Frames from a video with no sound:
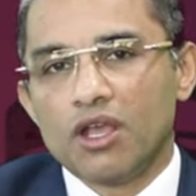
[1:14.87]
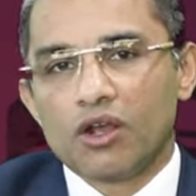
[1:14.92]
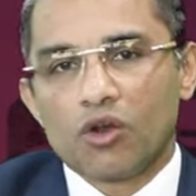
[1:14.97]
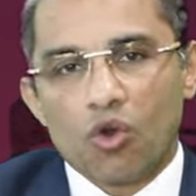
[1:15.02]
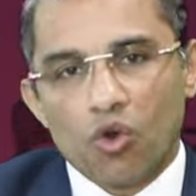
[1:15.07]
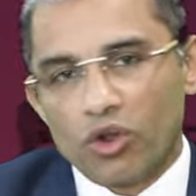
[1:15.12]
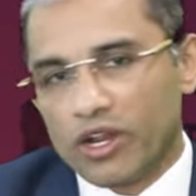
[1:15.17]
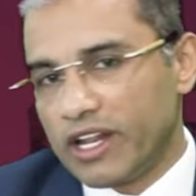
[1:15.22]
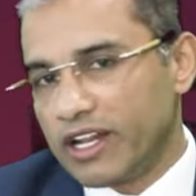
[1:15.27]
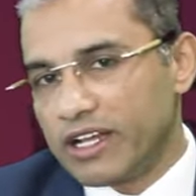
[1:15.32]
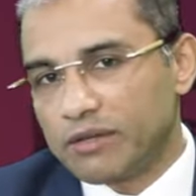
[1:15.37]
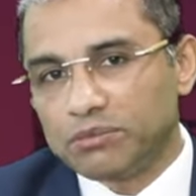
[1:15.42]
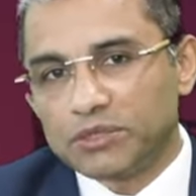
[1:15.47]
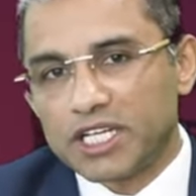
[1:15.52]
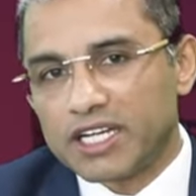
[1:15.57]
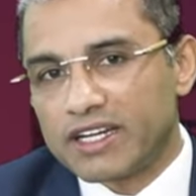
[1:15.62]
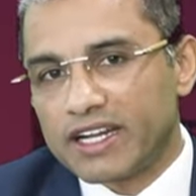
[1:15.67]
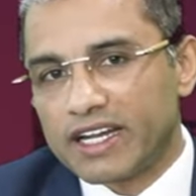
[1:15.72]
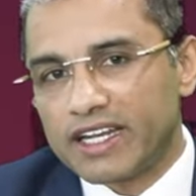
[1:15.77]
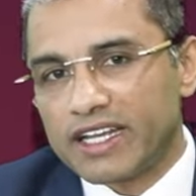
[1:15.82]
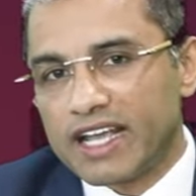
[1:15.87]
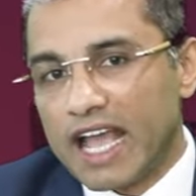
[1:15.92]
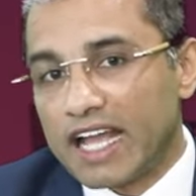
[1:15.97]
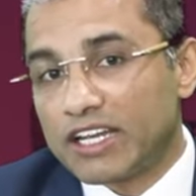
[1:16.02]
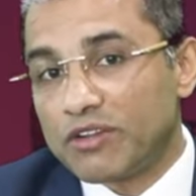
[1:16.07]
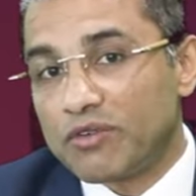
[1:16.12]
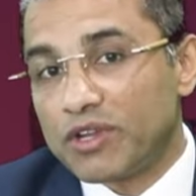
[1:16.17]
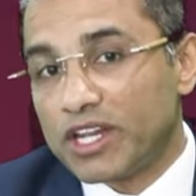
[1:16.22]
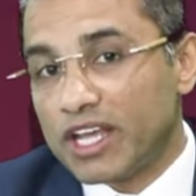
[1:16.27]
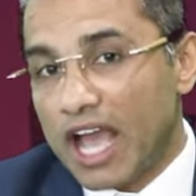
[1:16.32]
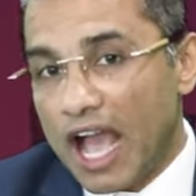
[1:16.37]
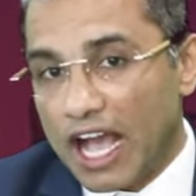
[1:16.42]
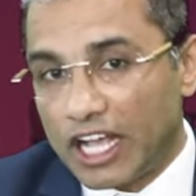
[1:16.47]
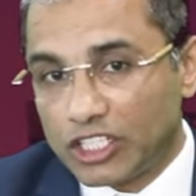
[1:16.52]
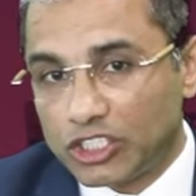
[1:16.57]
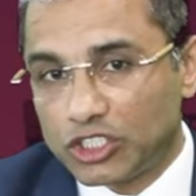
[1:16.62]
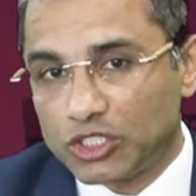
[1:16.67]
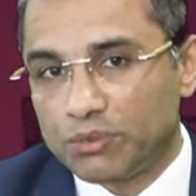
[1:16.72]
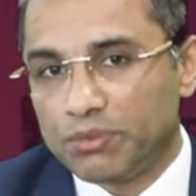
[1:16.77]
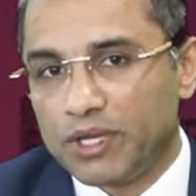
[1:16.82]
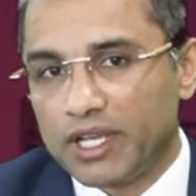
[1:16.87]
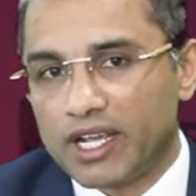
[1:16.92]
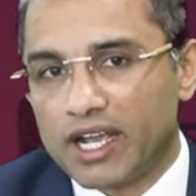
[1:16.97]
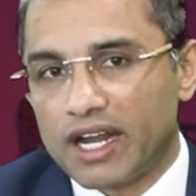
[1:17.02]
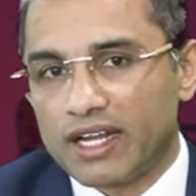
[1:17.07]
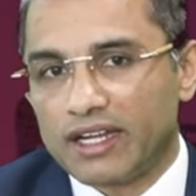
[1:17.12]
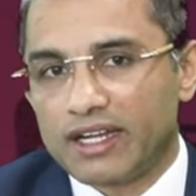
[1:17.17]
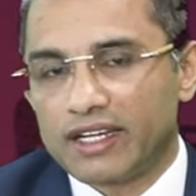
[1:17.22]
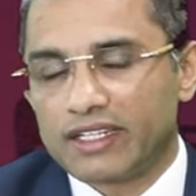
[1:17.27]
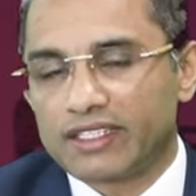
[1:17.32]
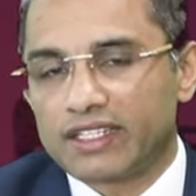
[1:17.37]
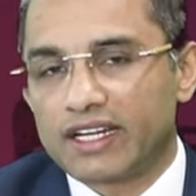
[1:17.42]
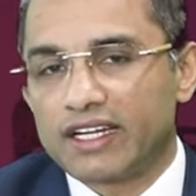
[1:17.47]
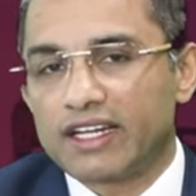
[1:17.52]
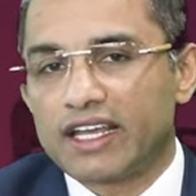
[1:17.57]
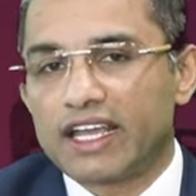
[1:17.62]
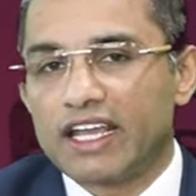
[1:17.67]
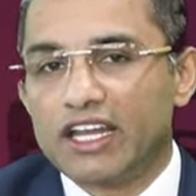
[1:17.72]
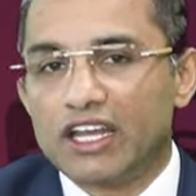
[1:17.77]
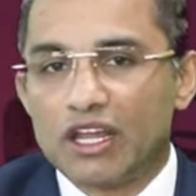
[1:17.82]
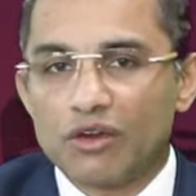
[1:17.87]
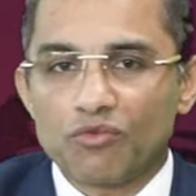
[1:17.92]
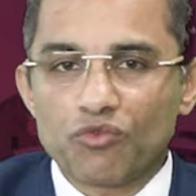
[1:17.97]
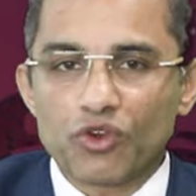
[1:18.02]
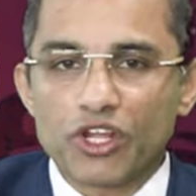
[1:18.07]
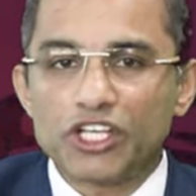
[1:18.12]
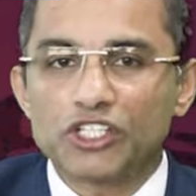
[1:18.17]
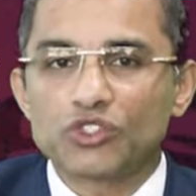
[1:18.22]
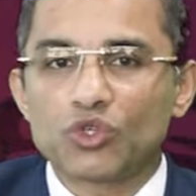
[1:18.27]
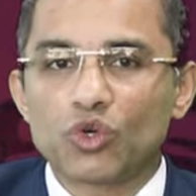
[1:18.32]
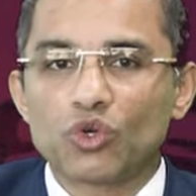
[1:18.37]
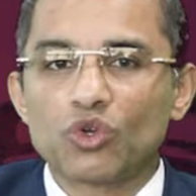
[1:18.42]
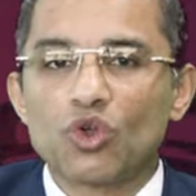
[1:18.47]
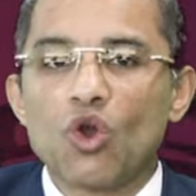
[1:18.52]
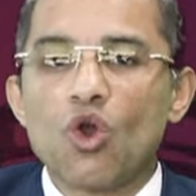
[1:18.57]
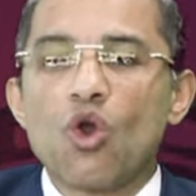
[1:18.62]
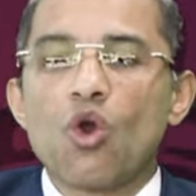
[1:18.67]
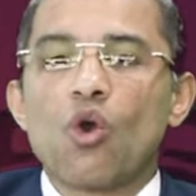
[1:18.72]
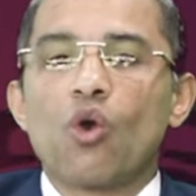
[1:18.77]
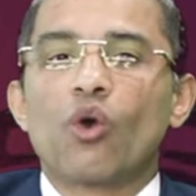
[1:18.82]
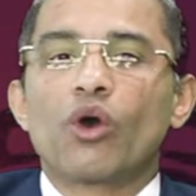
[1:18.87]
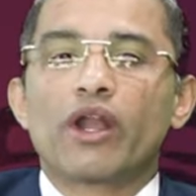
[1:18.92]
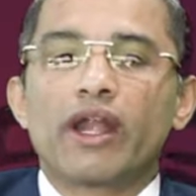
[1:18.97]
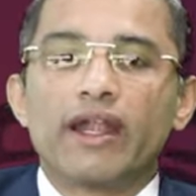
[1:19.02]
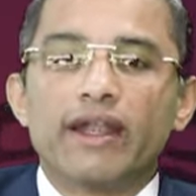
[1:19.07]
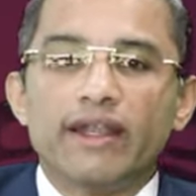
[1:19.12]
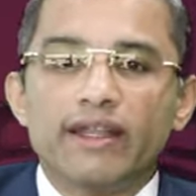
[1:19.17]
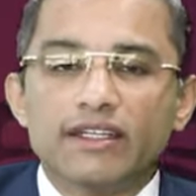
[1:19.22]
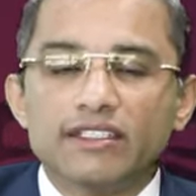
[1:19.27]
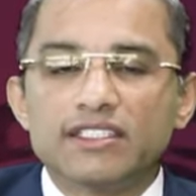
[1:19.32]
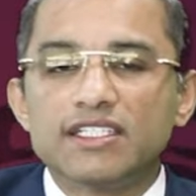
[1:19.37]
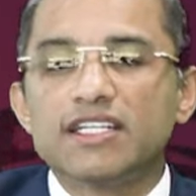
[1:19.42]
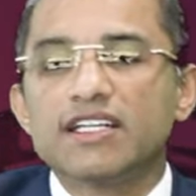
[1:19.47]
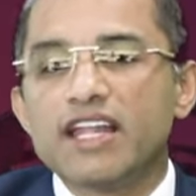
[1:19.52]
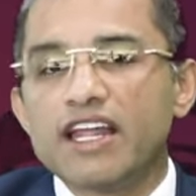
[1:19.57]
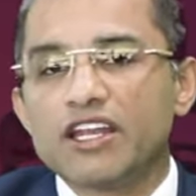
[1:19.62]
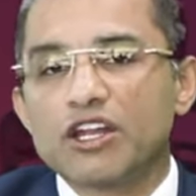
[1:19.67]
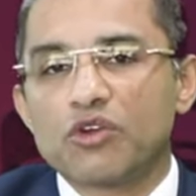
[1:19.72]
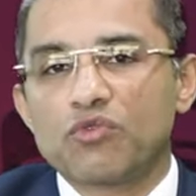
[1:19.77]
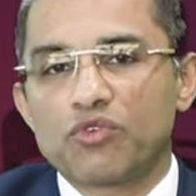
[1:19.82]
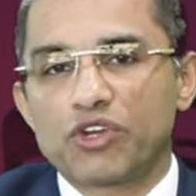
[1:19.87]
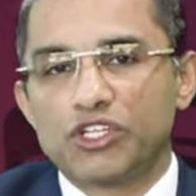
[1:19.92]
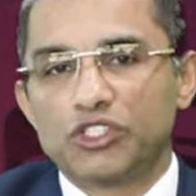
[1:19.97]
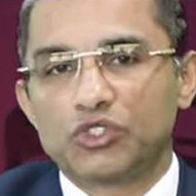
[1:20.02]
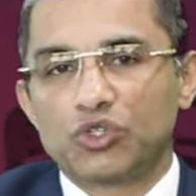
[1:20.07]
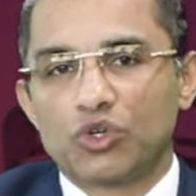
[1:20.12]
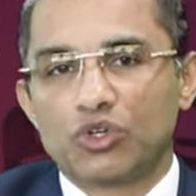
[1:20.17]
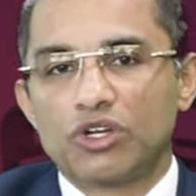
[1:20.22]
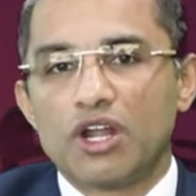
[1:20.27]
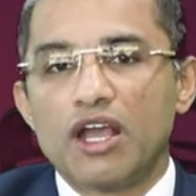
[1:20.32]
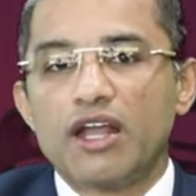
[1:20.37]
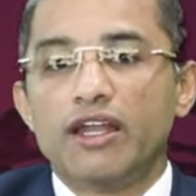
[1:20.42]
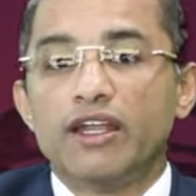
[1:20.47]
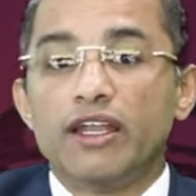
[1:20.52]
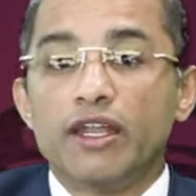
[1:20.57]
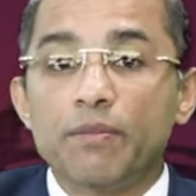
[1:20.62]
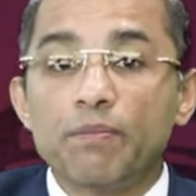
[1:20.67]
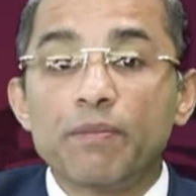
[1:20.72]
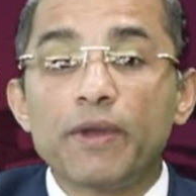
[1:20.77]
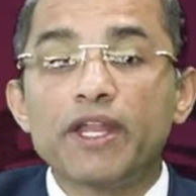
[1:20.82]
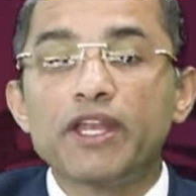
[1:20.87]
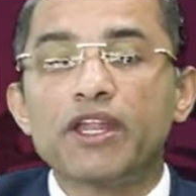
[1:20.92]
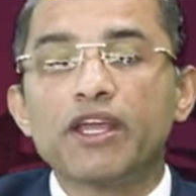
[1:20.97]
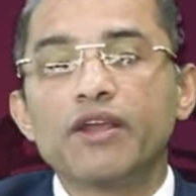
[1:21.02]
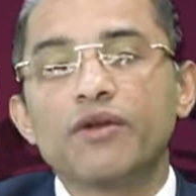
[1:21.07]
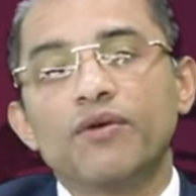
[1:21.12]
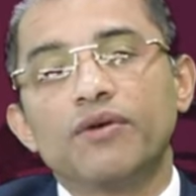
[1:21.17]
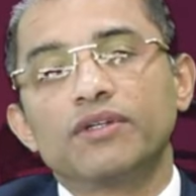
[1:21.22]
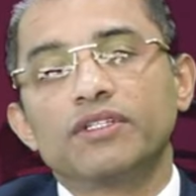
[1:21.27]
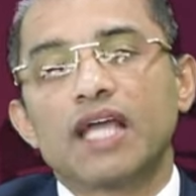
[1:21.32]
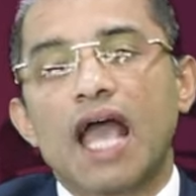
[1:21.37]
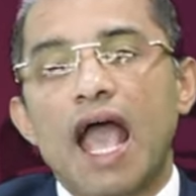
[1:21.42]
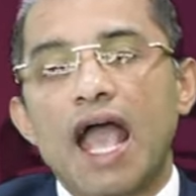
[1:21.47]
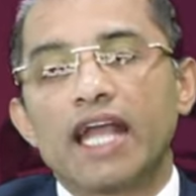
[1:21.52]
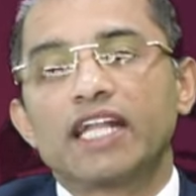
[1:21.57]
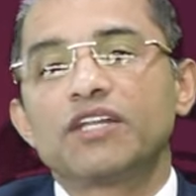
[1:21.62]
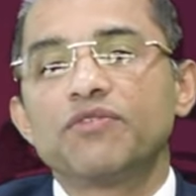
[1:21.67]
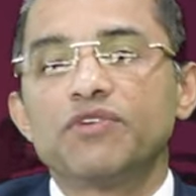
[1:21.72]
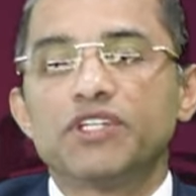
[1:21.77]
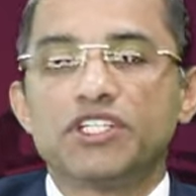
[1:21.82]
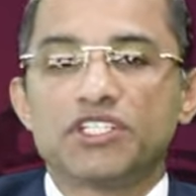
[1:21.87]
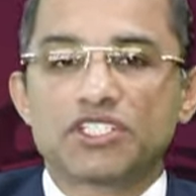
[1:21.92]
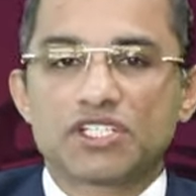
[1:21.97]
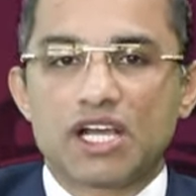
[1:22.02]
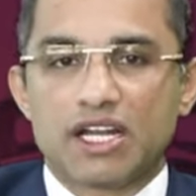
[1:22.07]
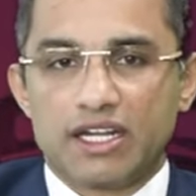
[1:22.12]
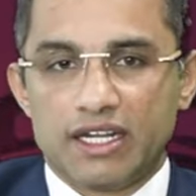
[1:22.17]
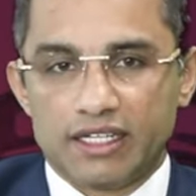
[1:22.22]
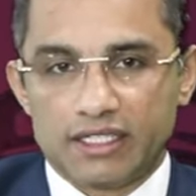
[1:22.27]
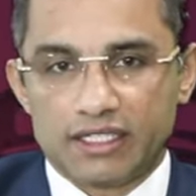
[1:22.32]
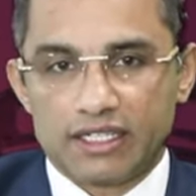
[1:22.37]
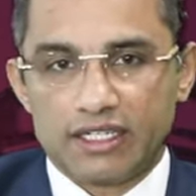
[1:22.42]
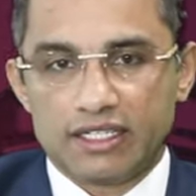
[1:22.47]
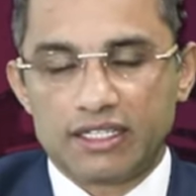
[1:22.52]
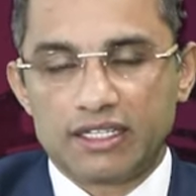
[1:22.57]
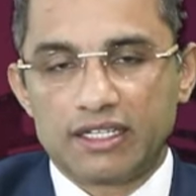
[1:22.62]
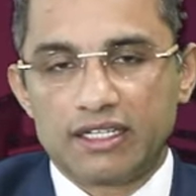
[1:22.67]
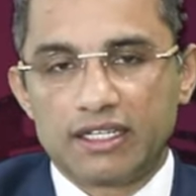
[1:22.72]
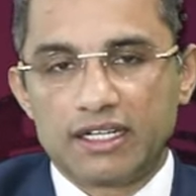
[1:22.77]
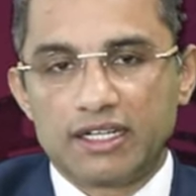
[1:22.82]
Core income generating activity has to be conducted in a free zone or a designated free zone depending on the activities conducted.